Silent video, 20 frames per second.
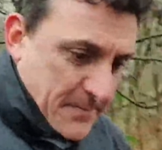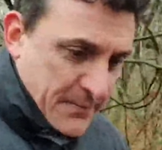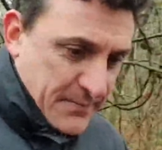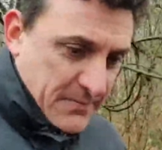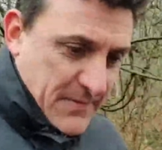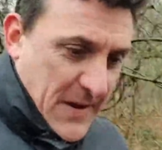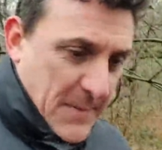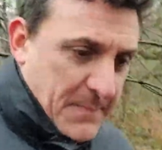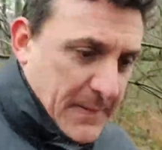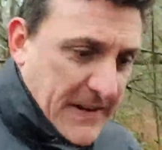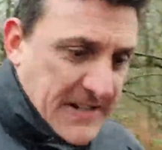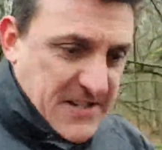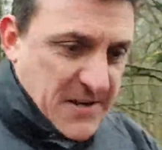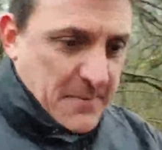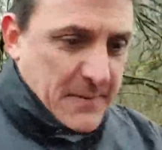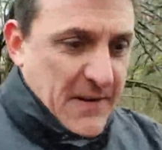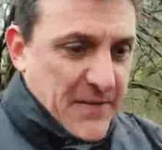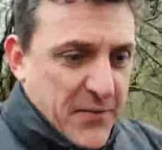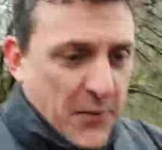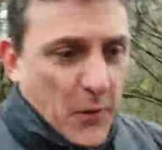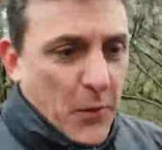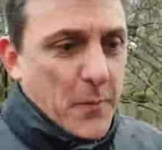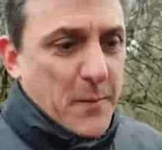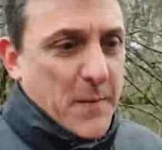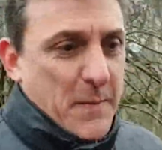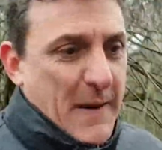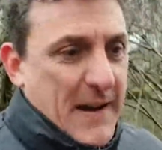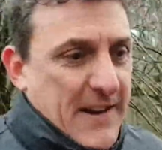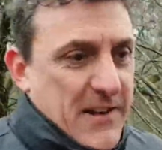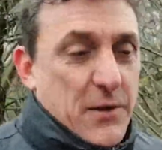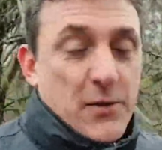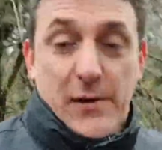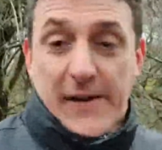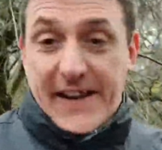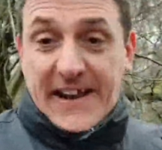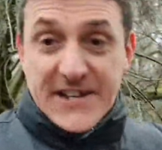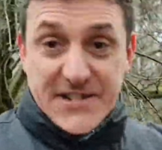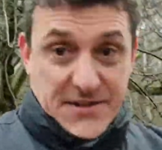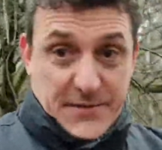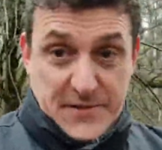a picture be formed about you and
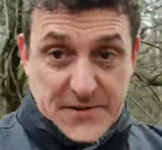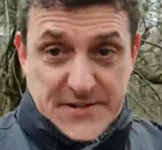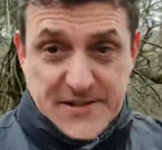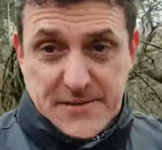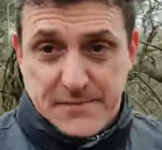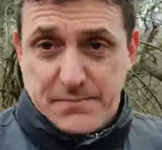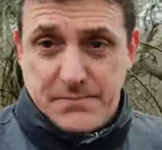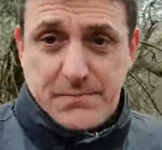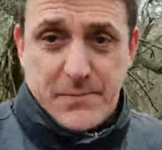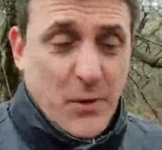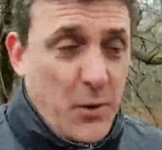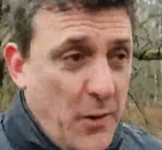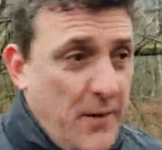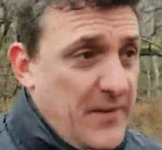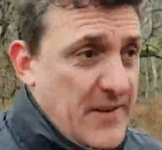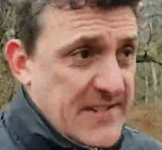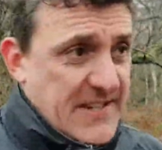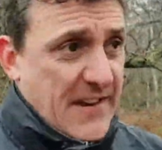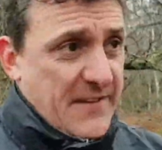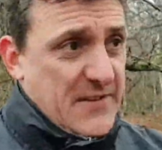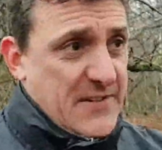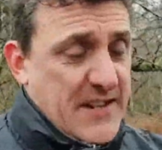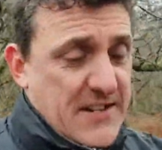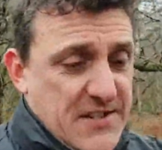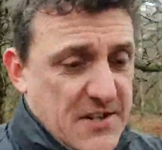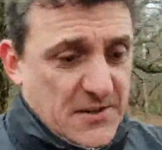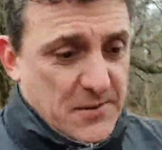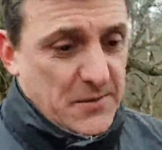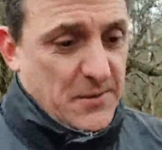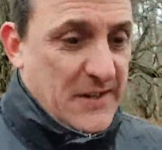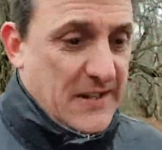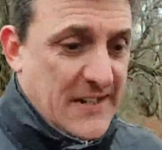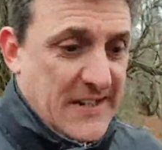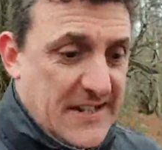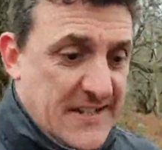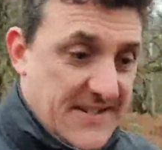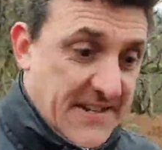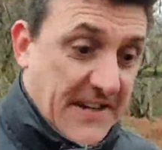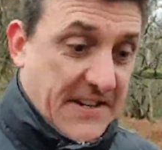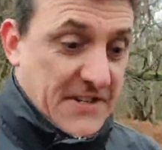each of us. All of us have a digital
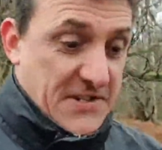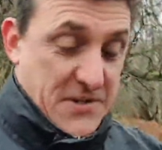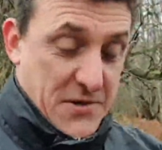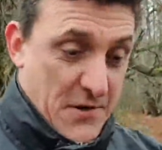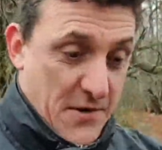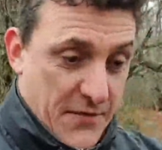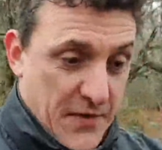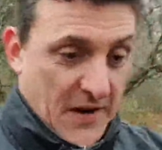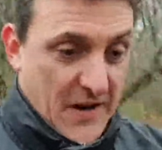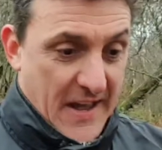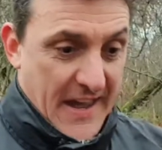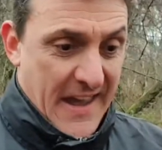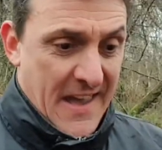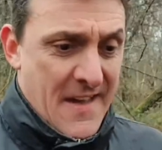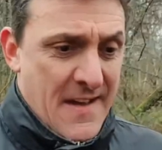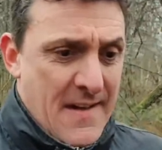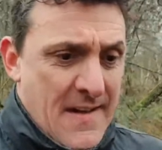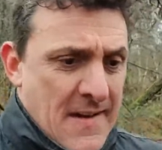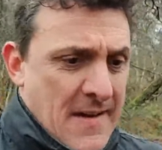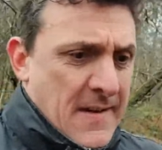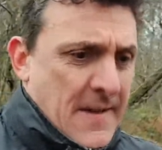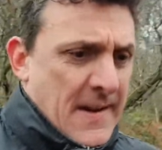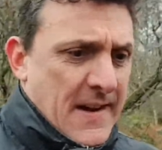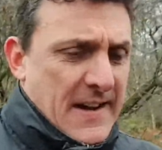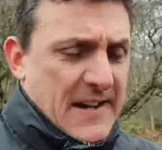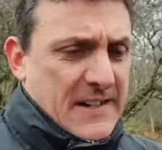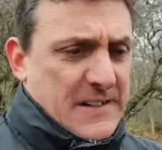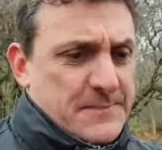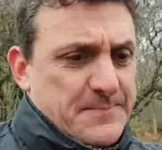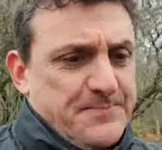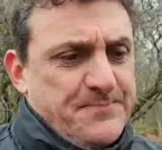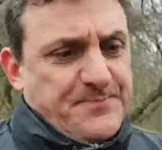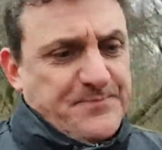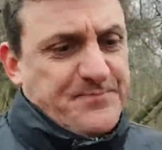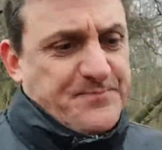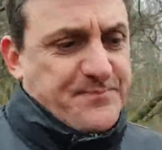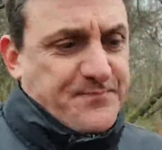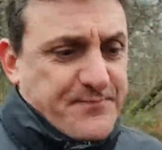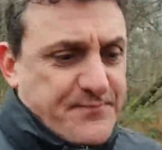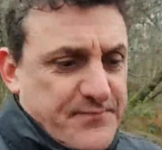signature, if you like,
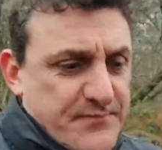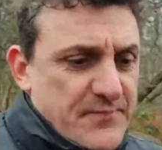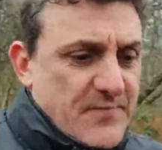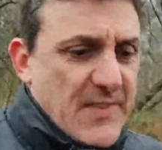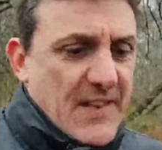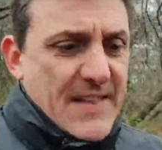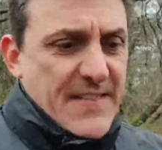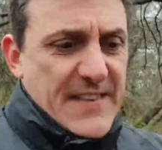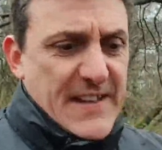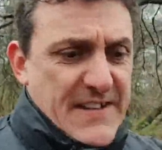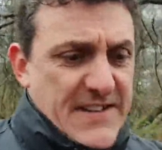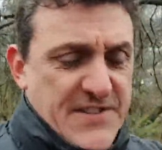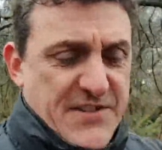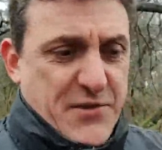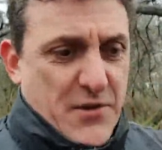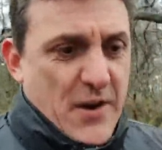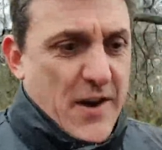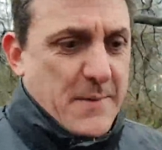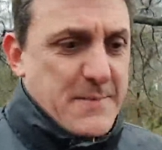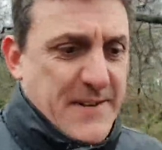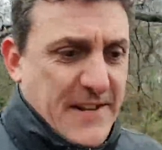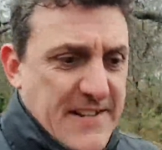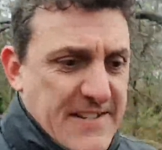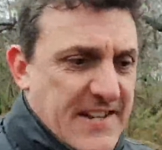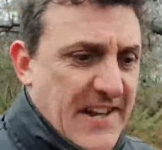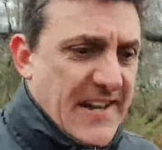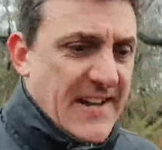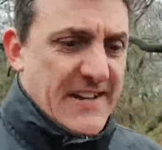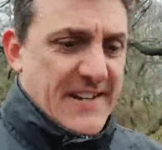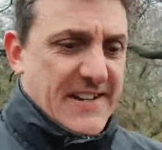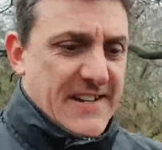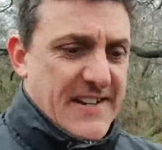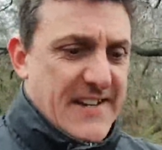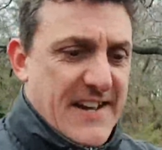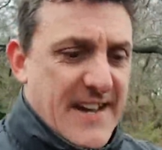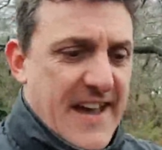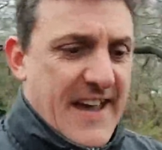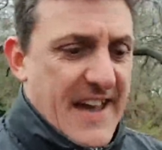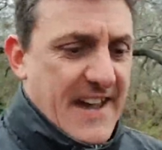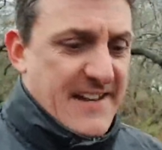that describes us.
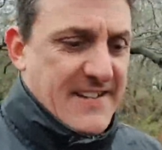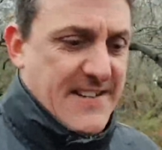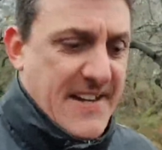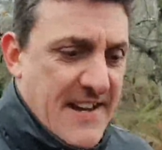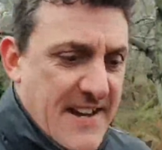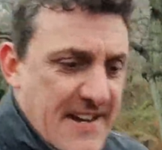And,